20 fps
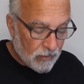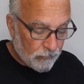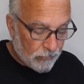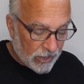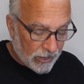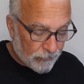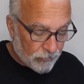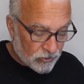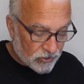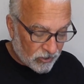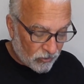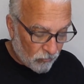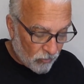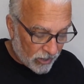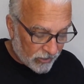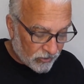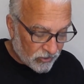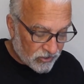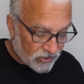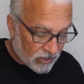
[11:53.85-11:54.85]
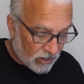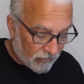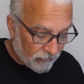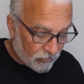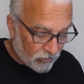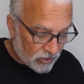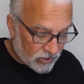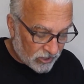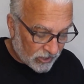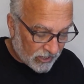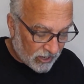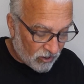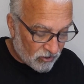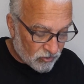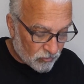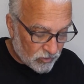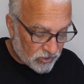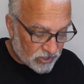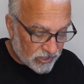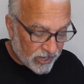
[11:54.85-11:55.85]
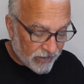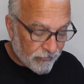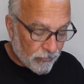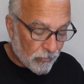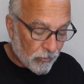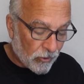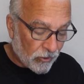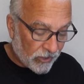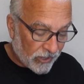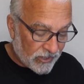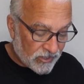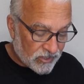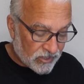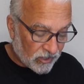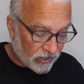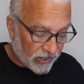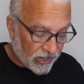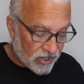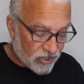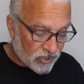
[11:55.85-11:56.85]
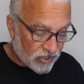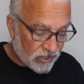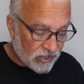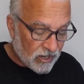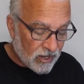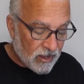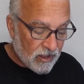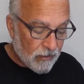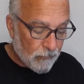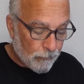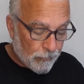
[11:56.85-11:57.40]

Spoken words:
papers and records coverage, accounts receivable, installation,